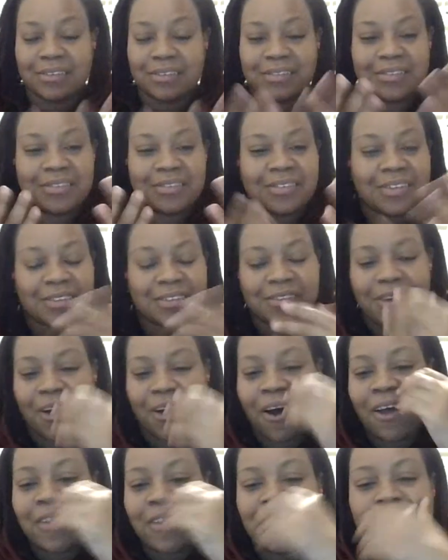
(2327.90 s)
just
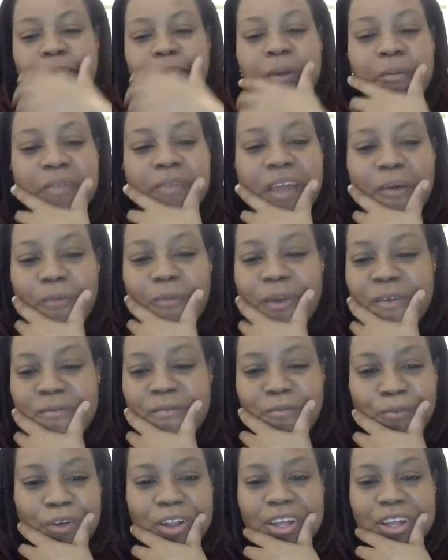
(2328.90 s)
all these people that we've
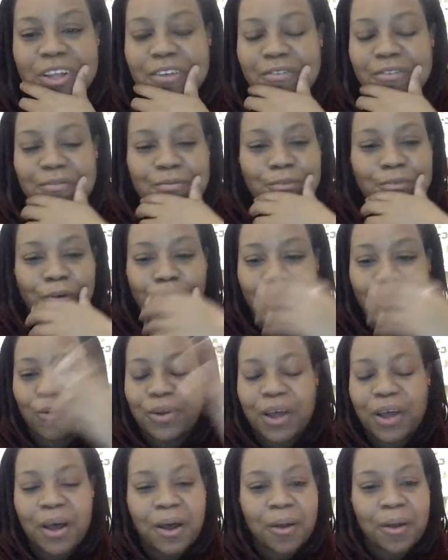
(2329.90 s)
really grown
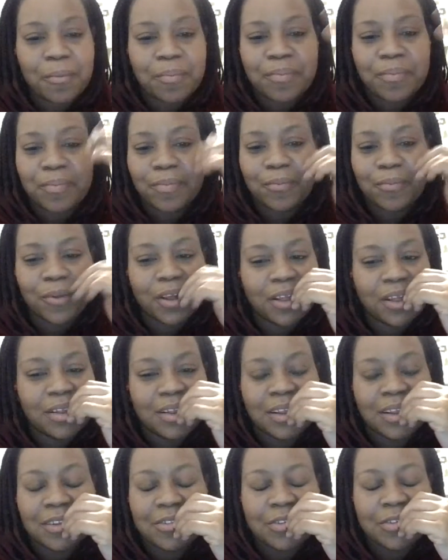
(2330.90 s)
up with.
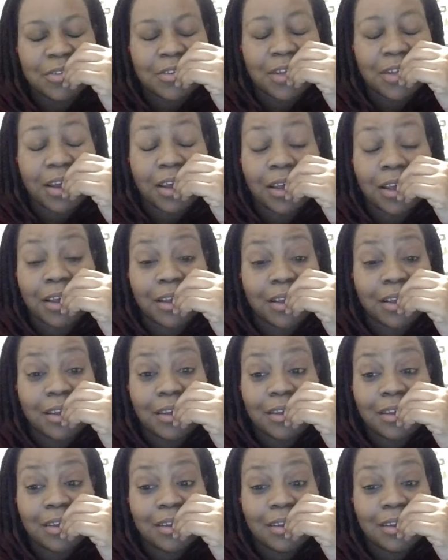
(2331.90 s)
It's just like,
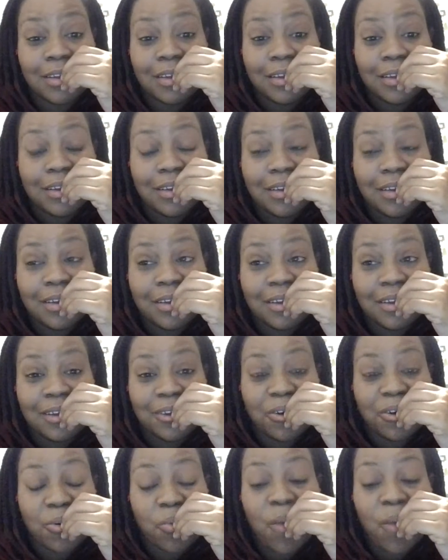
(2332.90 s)

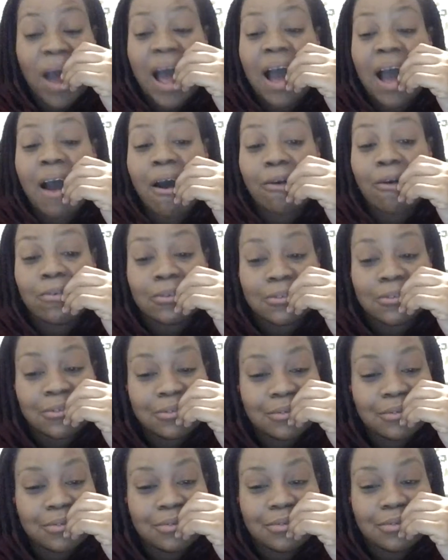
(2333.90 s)
wow.
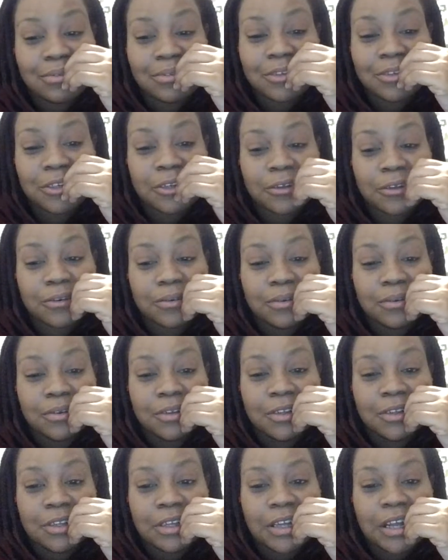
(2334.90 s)

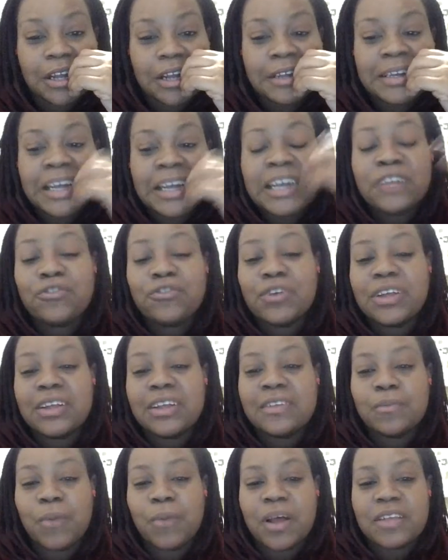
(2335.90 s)
Deidre
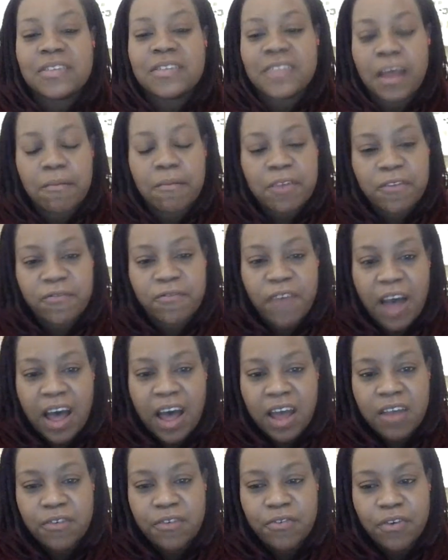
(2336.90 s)
is what,
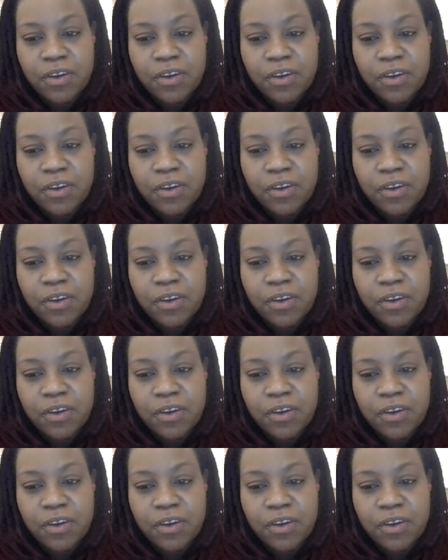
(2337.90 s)
75?